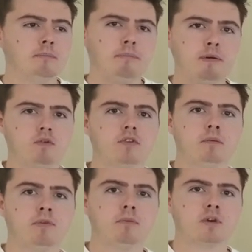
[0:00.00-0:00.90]
Build
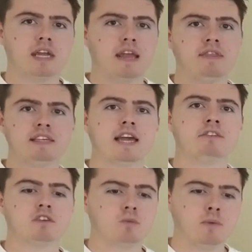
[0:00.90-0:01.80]
up the body in these
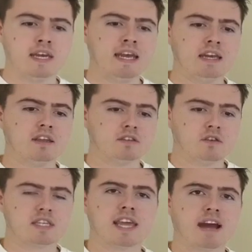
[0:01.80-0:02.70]
areas where we need it.
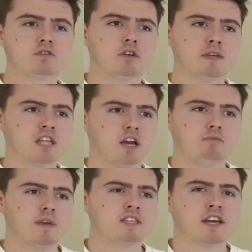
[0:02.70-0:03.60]
So this calcium is like
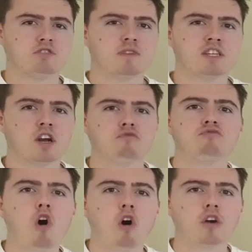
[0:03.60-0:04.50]
a
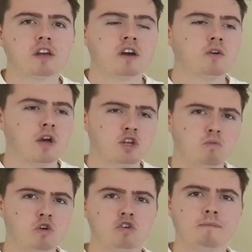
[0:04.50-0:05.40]
rock, you know, and you
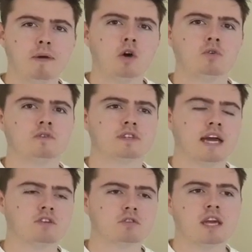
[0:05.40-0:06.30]
want your bones
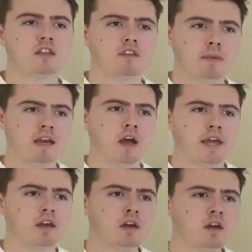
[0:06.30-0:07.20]
and your teeth to be
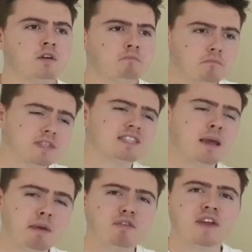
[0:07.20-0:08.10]
like
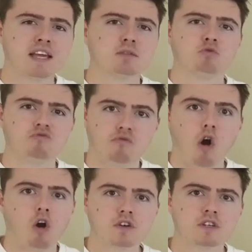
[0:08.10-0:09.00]
semi-flexible
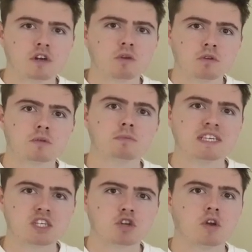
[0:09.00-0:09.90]
rocks. You know, you want them to be
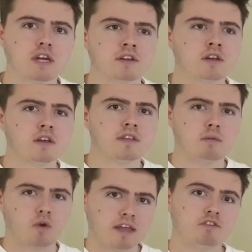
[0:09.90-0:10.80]
solid.
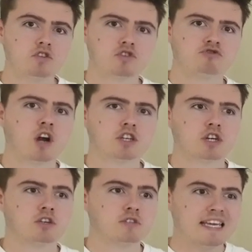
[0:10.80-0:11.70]
They will give you
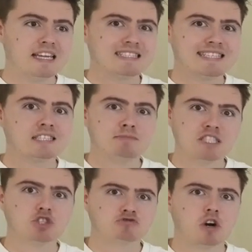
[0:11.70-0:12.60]
structure. Your teeth, they need to be
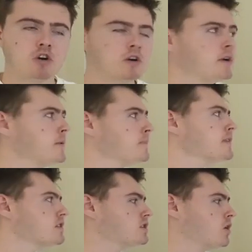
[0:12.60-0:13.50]
strong.
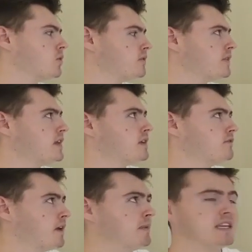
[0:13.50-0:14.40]
So
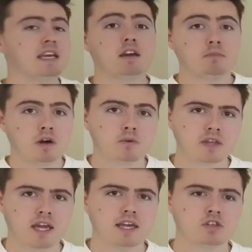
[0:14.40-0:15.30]
the vitamin D combined
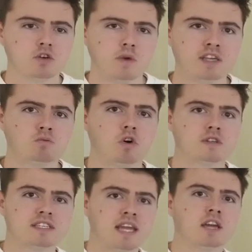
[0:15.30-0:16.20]
with the K2 is
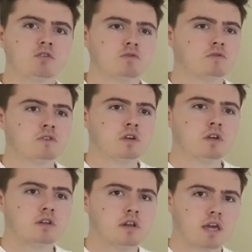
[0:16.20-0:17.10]
what signals
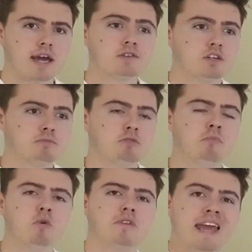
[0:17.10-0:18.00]
the calcium to
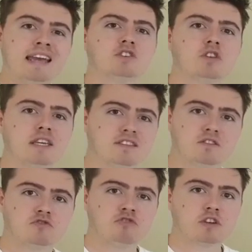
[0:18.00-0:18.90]
move into
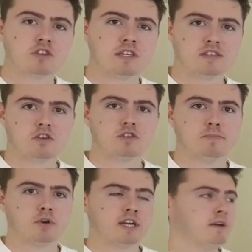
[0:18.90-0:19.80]
these structures inside your
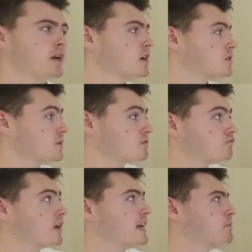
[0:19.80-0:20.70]
body. So it's
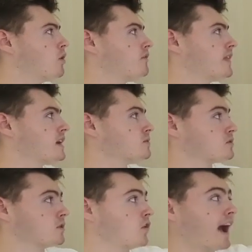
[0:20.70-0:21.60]
really important for that as well.
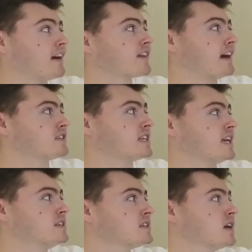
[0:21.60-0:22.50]
So if you have
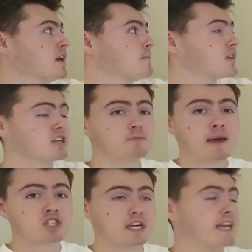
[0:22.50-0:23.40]
cavities,
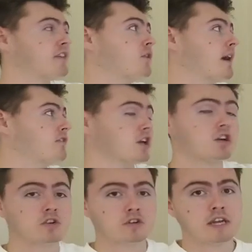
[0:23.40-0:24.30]
especially if you have
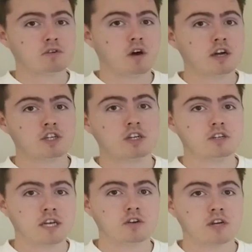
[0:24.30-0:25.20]
like good dental hygiene,
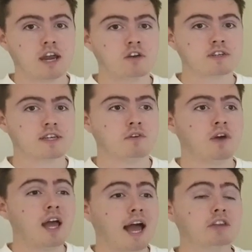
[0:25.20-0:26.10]
you take good care of yourself,
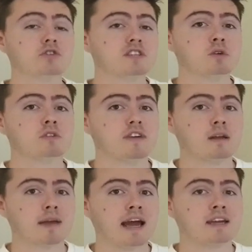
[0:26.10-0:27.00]
and you still
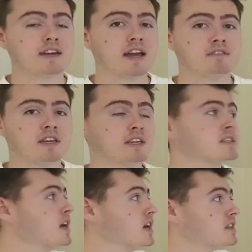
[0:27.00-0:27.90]
develop
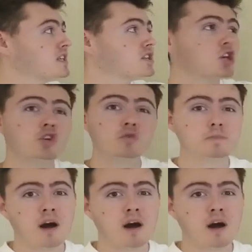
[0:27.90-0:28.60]
cavities, this is a huge